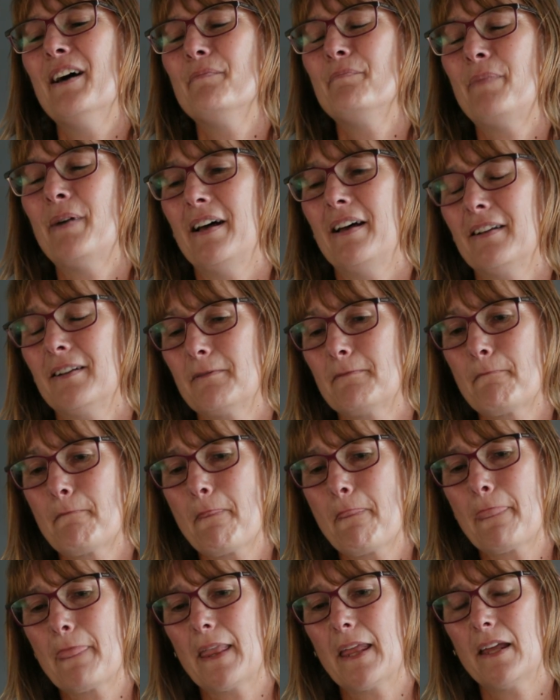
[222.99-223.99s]
But
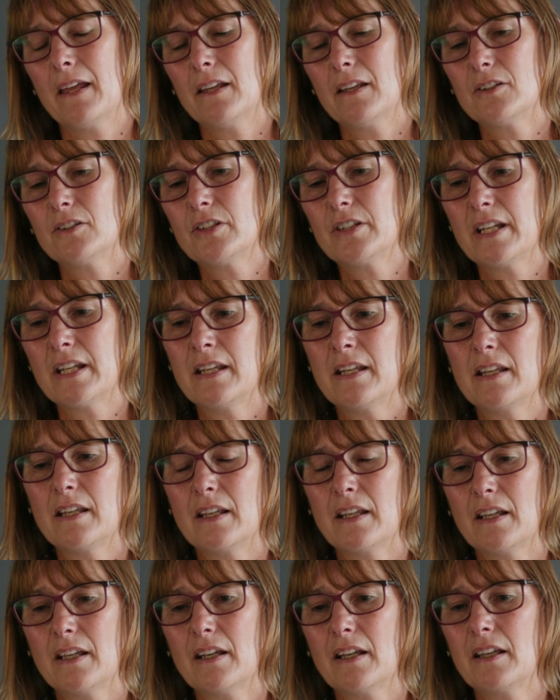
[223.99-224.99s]

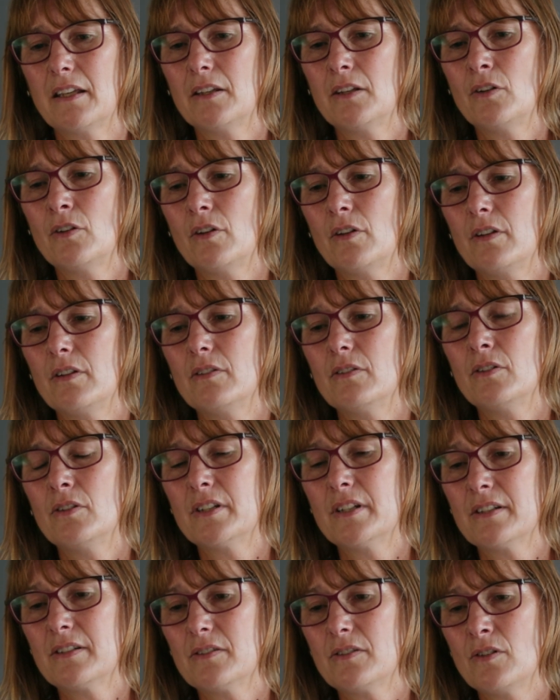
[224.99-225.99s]
she,
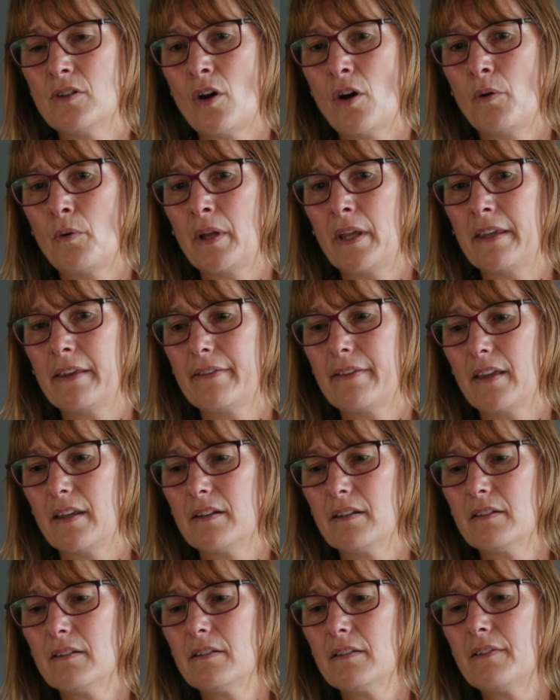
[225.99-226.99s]
just knowing
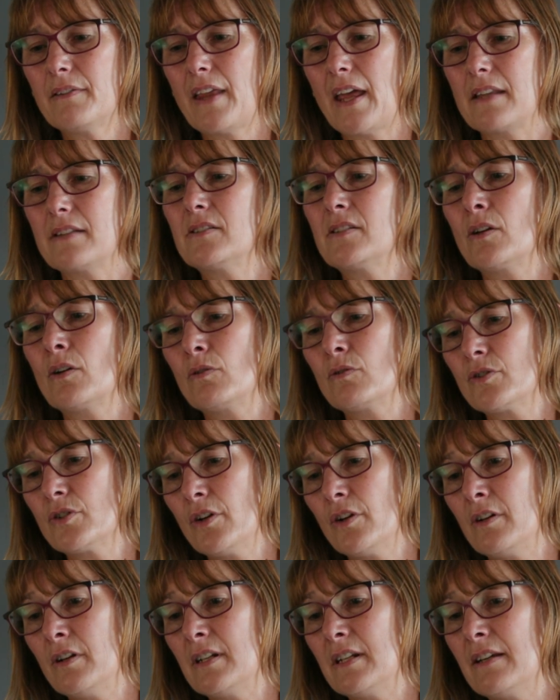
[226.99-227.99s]
that that's the
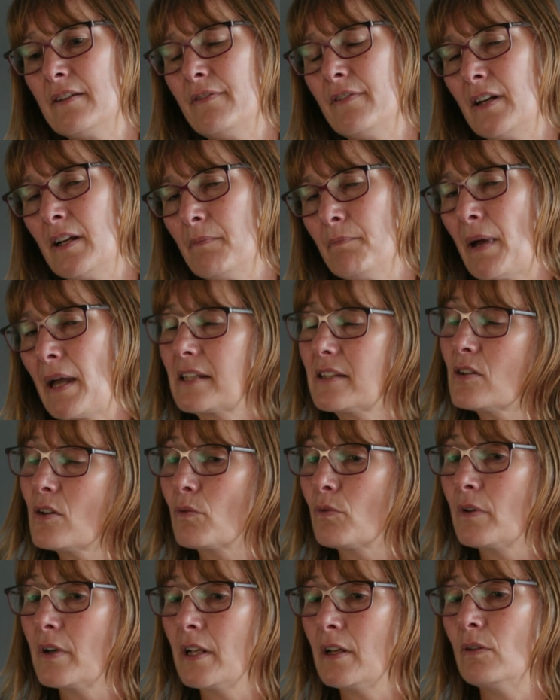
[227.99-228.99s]
alternative, and it makes it
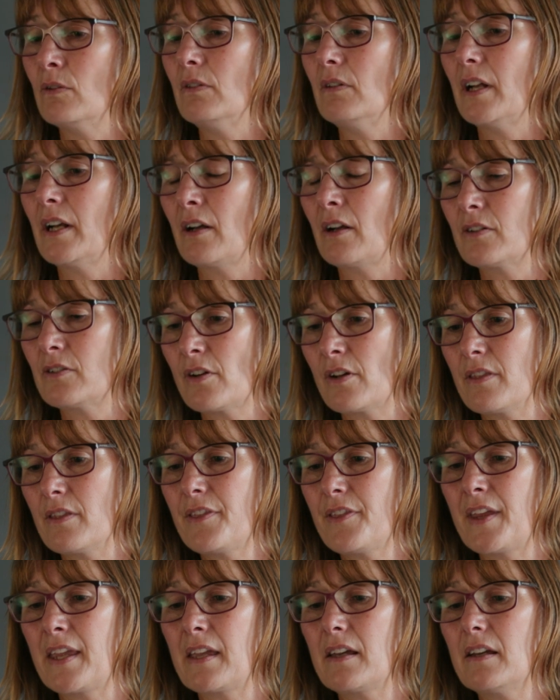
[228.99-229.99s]
real. And I don't
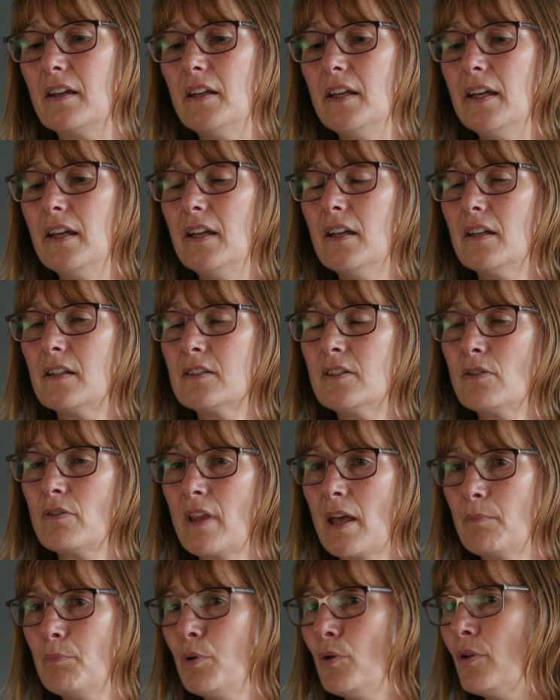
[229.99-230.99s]
think till
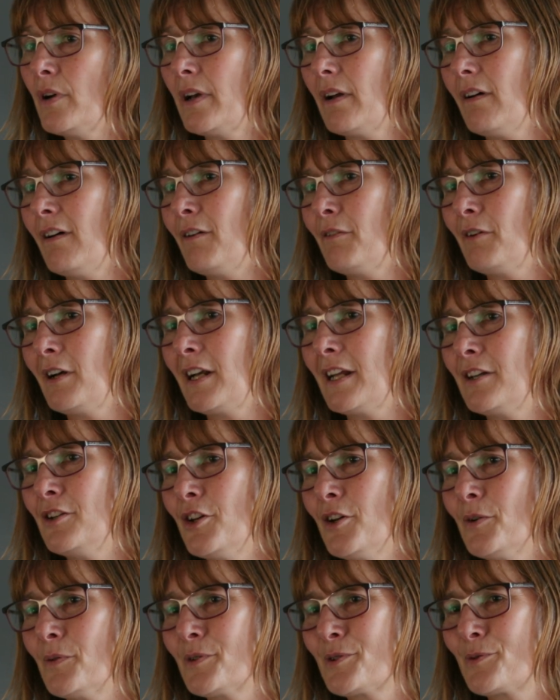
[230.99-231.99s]
that point I really
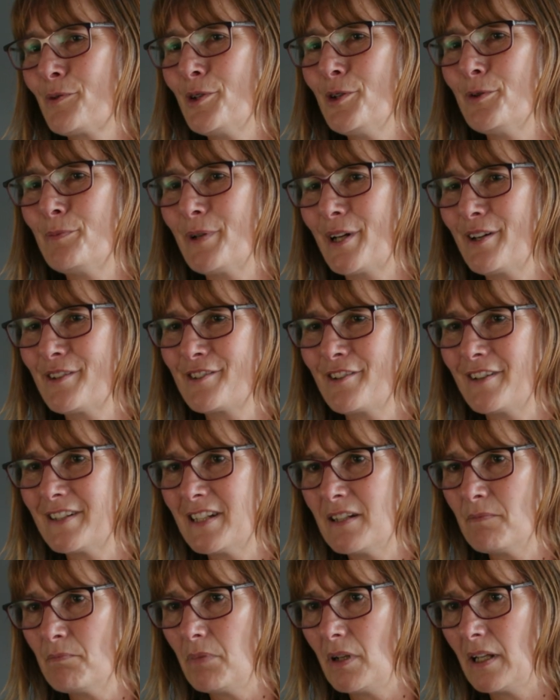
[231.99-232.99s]
knew it was real, because I
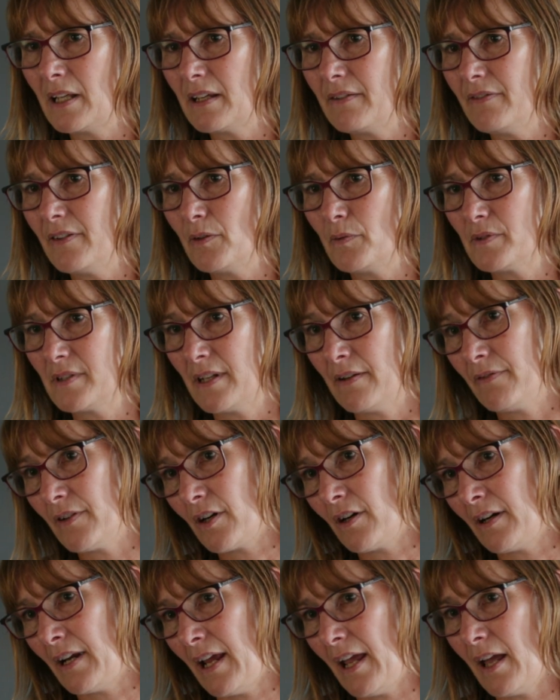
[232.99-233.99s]
didn't believe it was ever
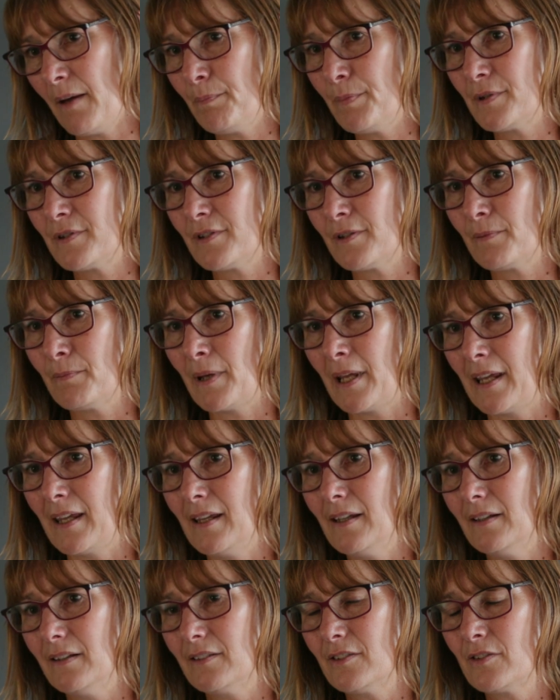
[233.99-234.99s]
going to happen to
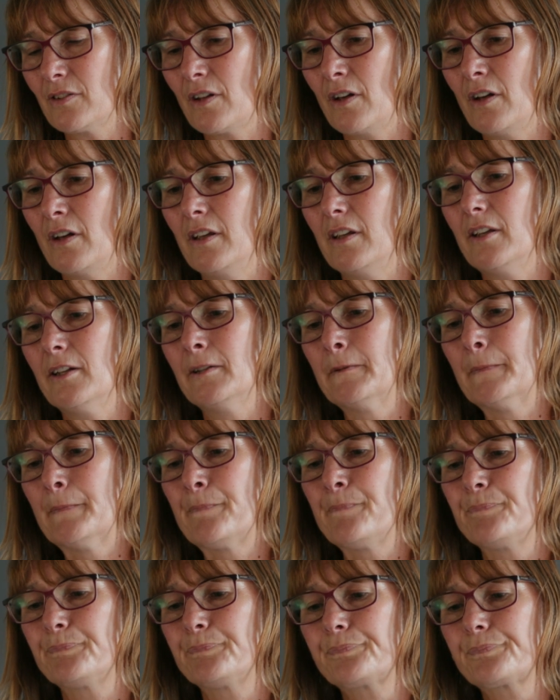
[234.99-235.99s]
me. So,
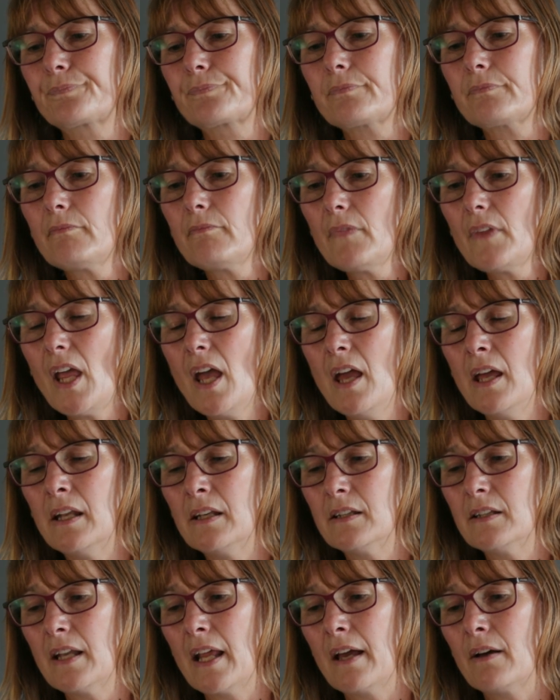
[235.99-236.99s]

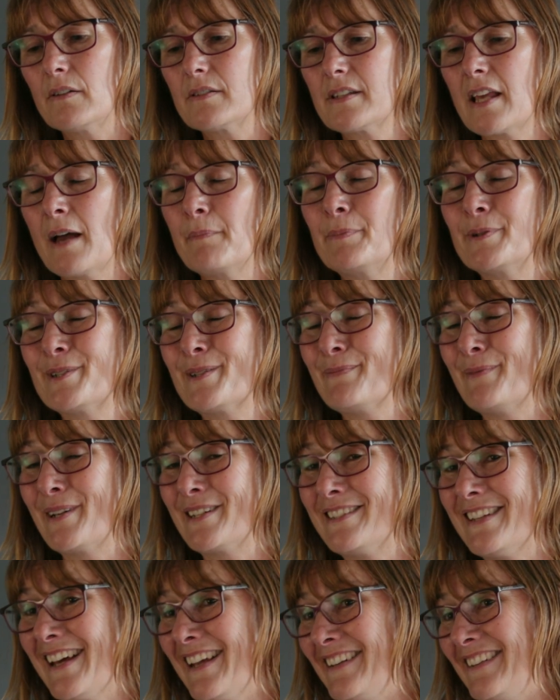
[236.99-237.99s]
and now it's happened to my
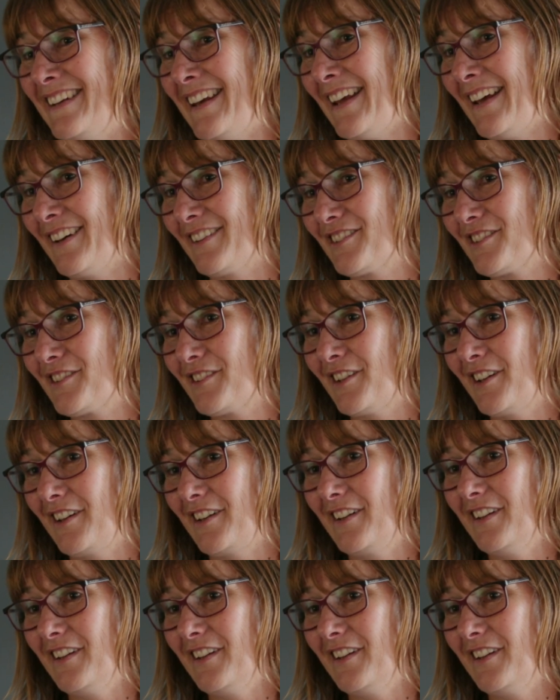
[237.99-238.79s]
dad now, so